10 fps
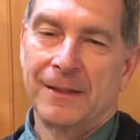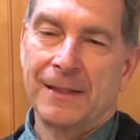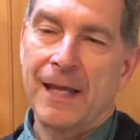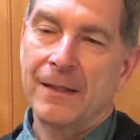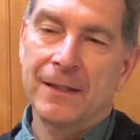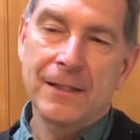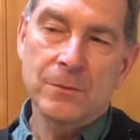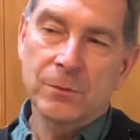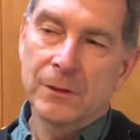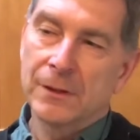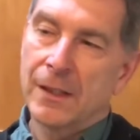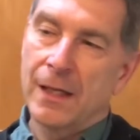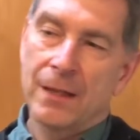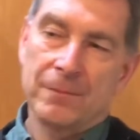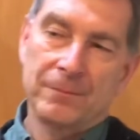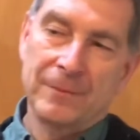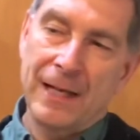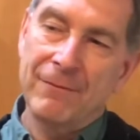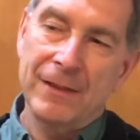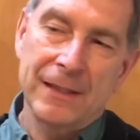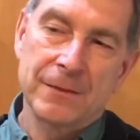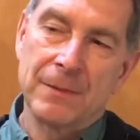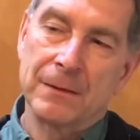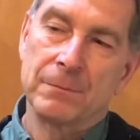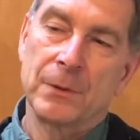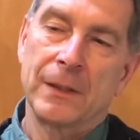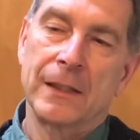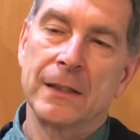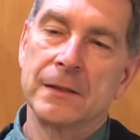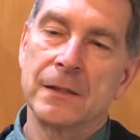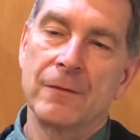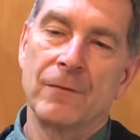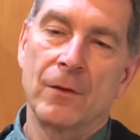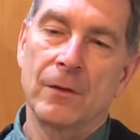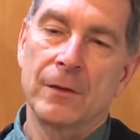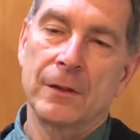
Yeah, this one, everything's been pretty good so far.